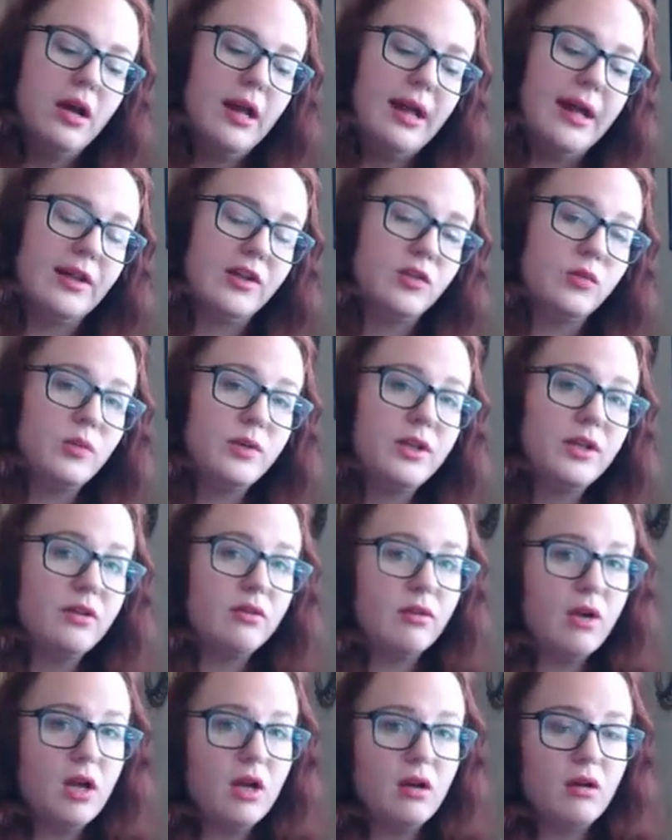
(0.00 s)
As we
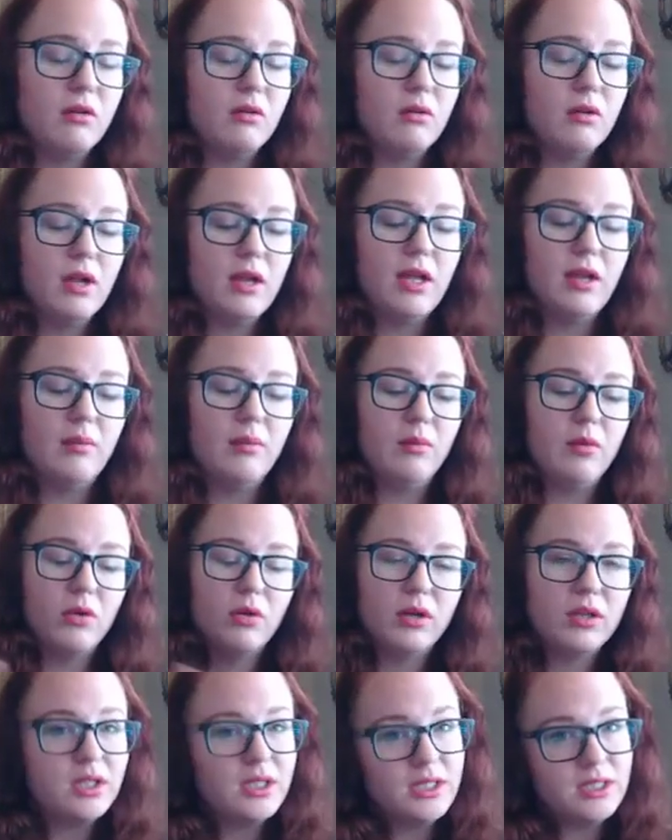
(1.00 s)
grow and
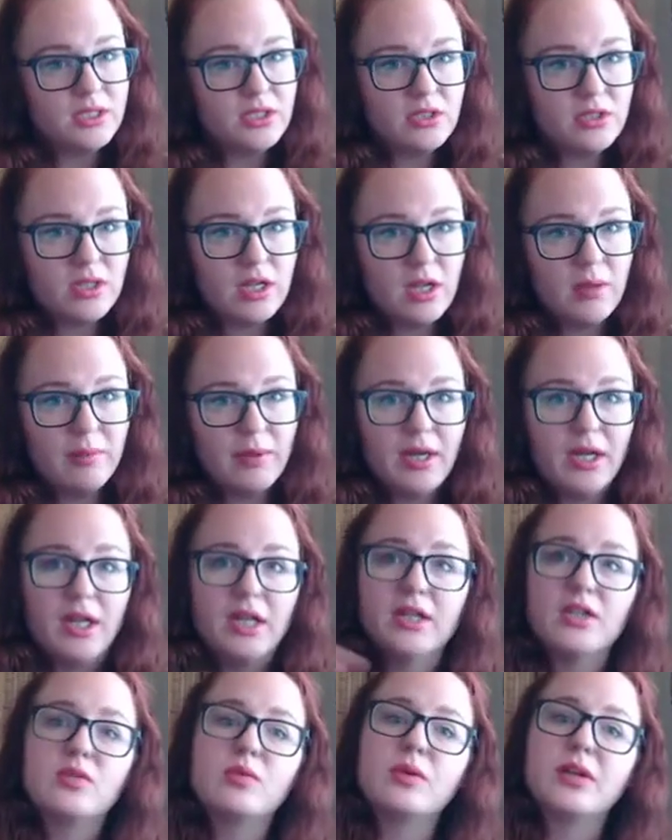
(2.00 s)
more leads are coming to
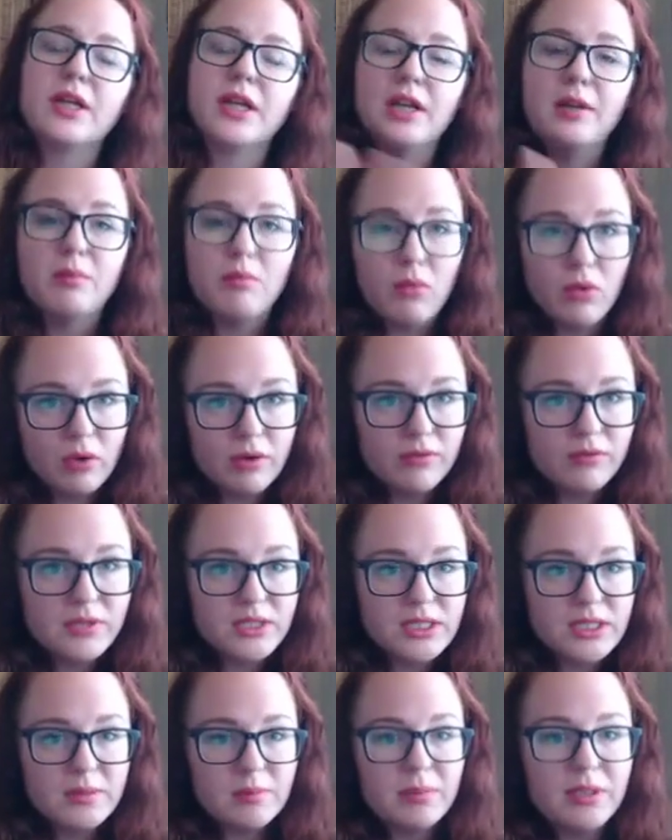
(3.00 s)
us, we're getting more
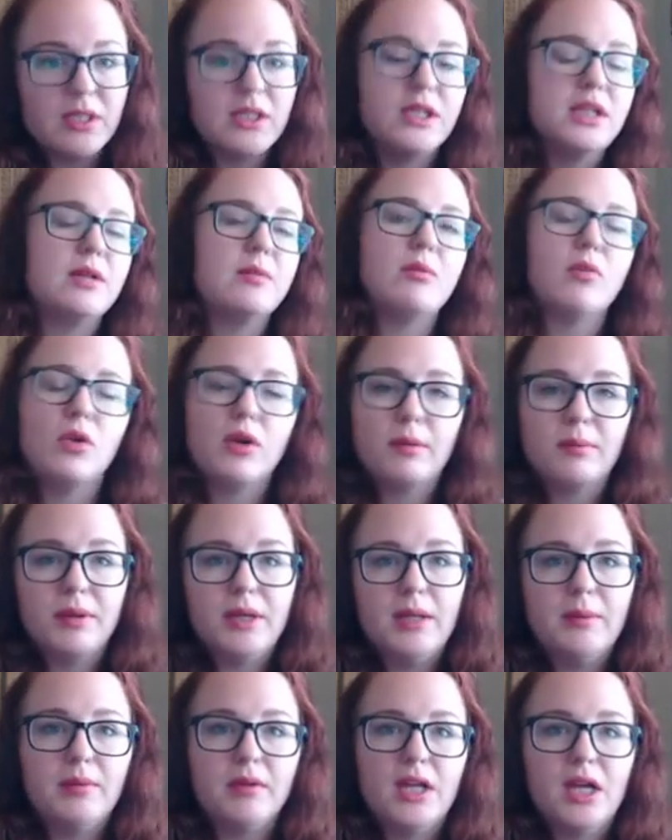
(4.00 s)
visibility, more
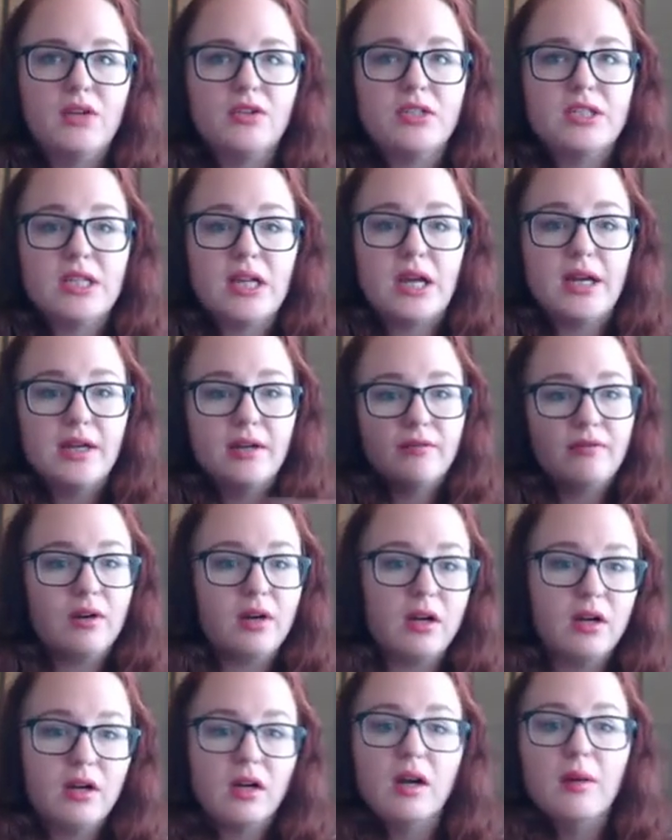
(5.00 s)
people outside of
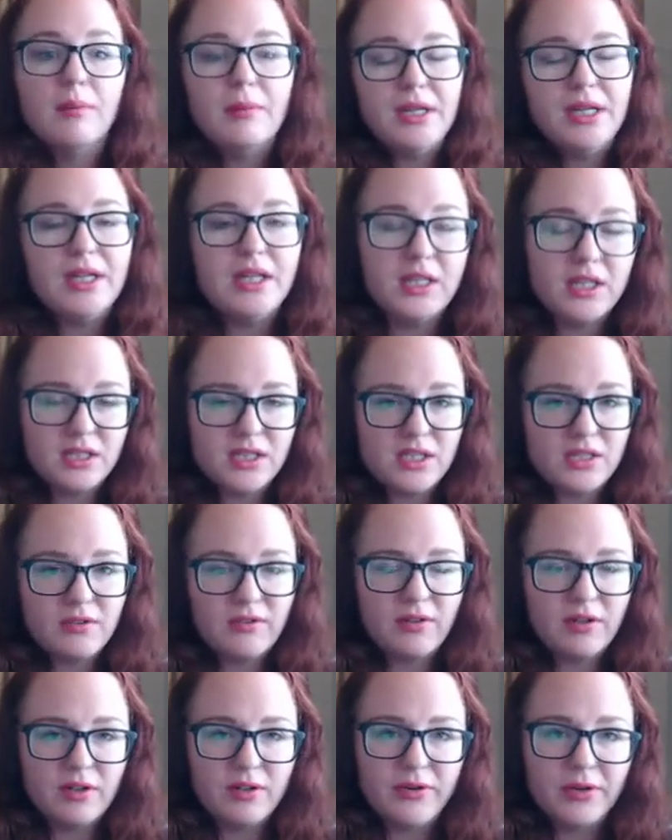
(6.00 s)
our immediate
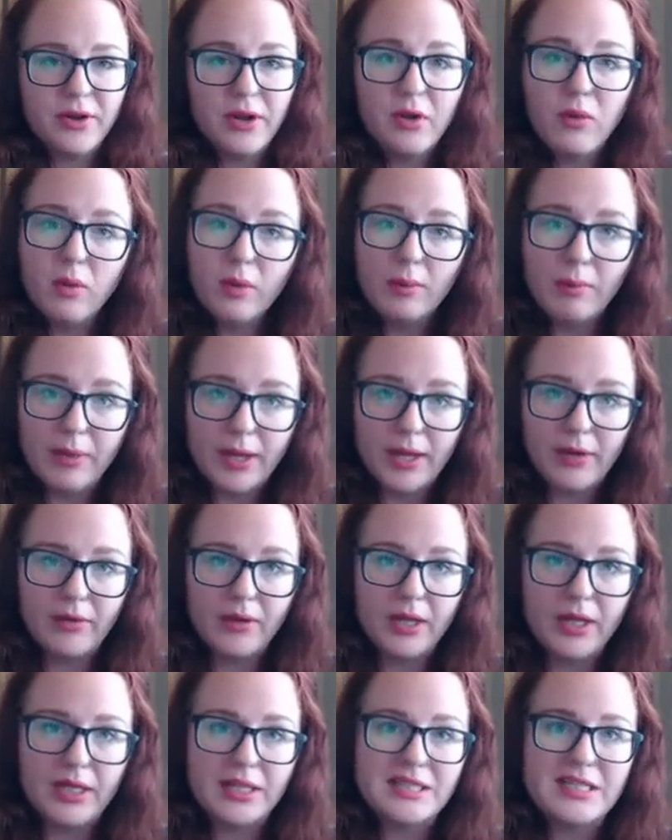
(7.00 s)
sphere know about
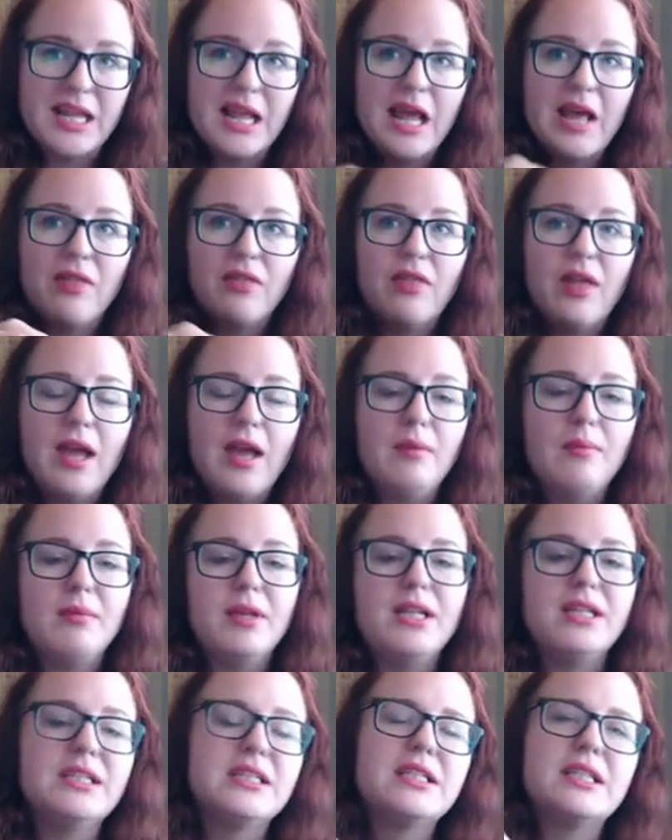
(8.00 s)
us. That
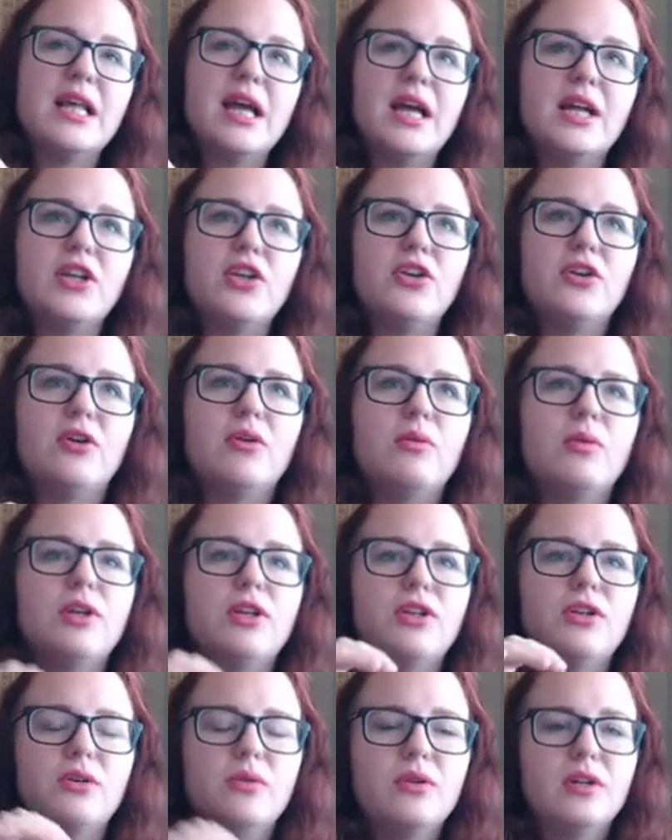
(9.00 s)
means that,
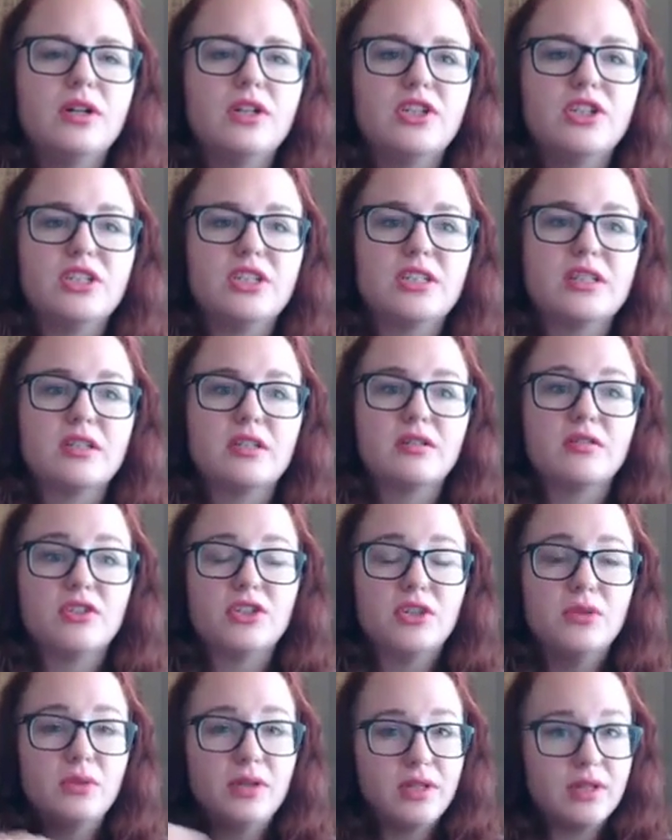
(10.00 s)
when you are just
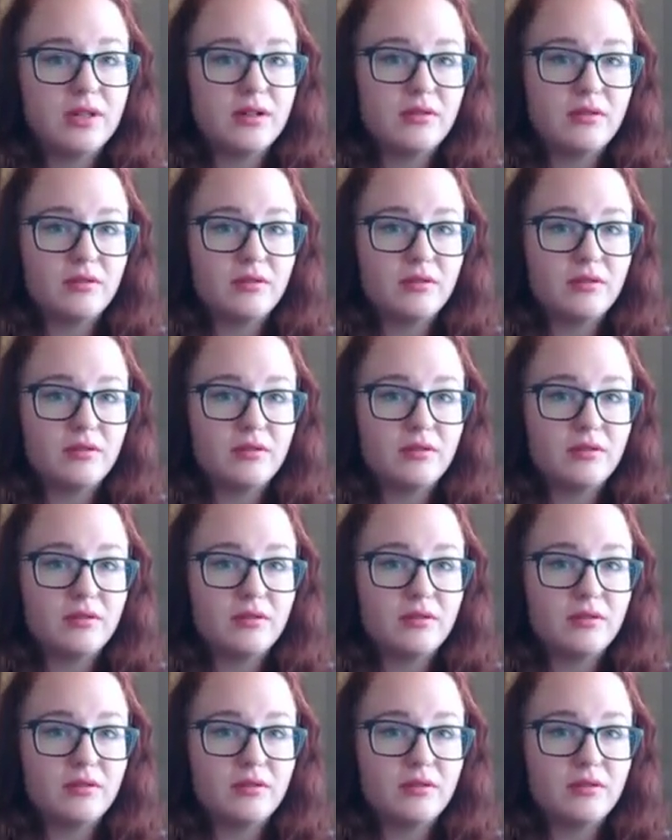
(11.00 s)
doing